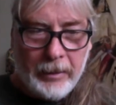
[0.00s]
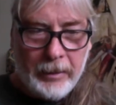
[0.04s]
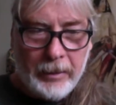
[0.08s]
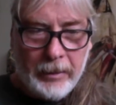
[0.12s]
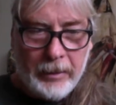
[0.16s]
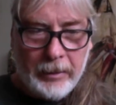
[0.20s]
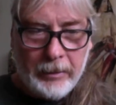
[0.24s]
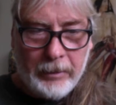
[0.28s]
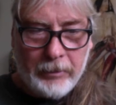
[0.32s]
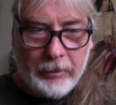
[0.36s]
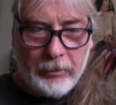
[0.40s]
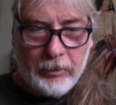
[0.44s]

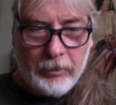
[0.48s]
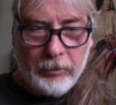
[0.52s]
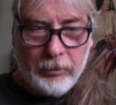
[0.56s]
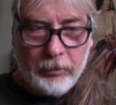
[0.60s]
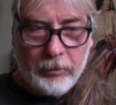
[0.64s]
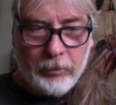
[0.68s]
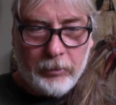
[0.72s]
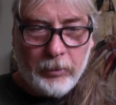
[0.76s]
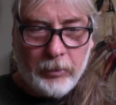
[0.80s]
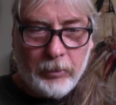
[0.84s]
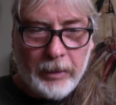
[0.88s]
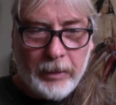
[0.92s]
and it's a
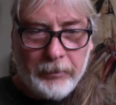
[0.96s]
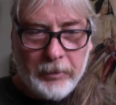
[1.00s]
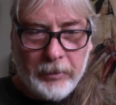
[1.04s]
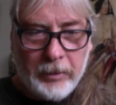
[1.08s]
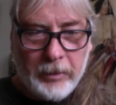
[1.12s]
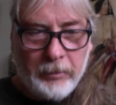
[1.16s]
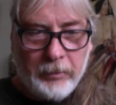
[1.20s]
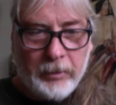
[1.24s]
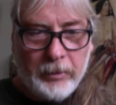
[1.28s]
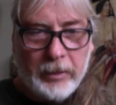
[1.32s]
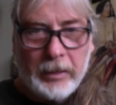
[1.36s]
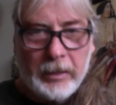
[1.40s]
story I've
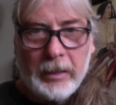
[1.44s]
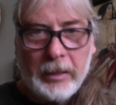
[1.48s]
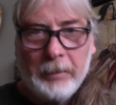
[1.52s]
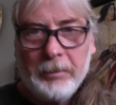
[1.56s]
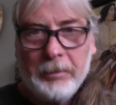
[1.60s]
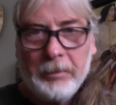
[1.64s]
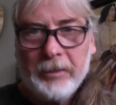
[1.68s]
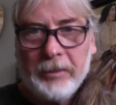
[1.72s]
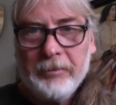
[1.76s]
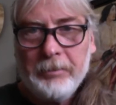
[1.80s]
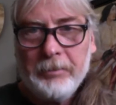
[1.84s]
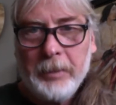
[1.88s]
seen with a
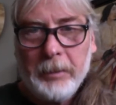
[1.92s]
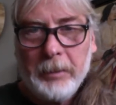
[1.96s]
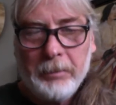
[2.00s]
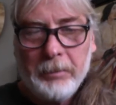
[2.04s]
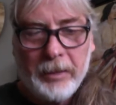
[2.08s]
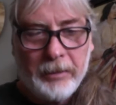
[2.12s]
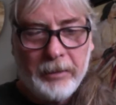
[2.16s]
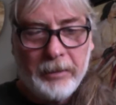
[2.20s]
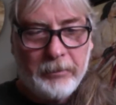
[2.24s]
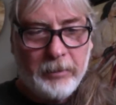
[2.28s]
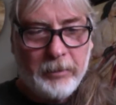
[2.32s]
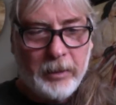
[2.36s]
couple of
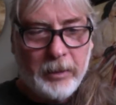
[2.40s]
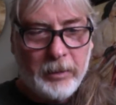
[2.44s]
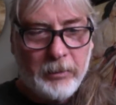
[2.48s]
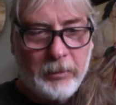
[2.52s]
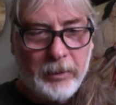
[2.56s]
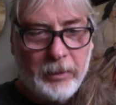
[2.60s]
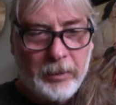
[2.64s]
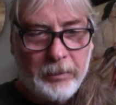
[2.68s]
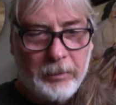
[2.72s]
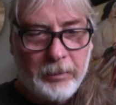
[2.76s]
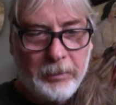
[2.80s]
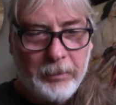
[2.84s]
people I've worked
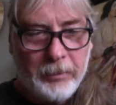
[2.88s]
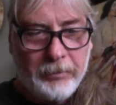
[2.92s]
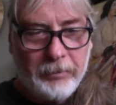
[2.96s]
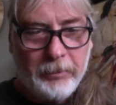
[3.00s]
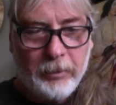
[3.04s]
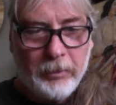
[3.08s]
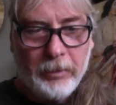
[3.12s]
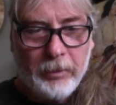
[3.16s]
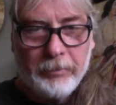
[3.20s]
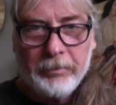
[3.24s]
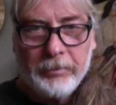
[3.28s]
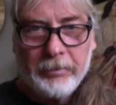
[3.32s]
with
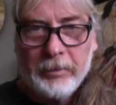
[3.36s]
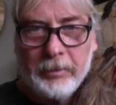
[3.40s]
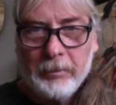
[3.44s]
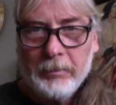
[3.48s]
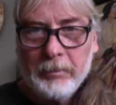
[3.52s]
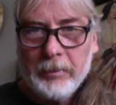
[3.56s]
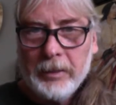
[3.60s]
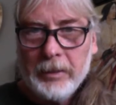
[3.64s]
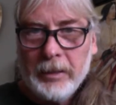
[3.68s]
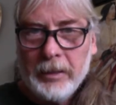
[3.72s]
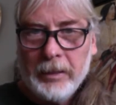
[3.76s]
before from